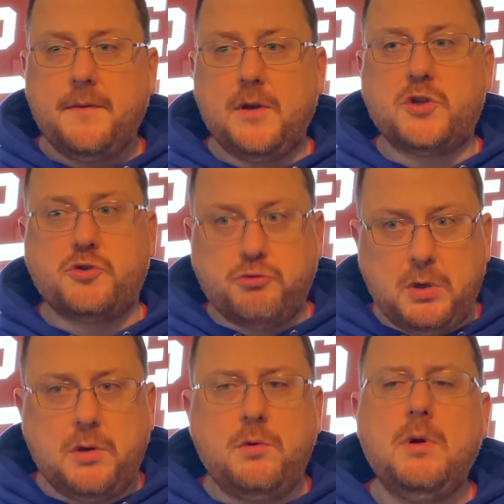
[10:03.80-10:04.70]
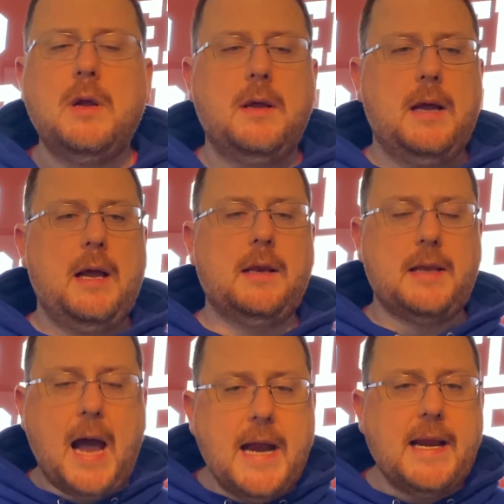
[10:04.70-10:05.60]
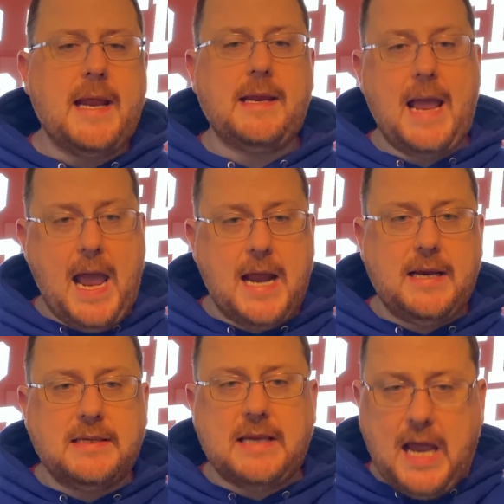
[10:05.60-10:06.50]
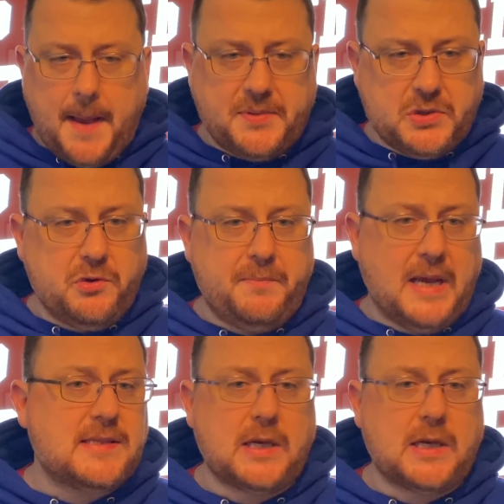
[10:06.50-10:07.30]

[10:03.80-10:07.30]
the true Laine at his absolute best,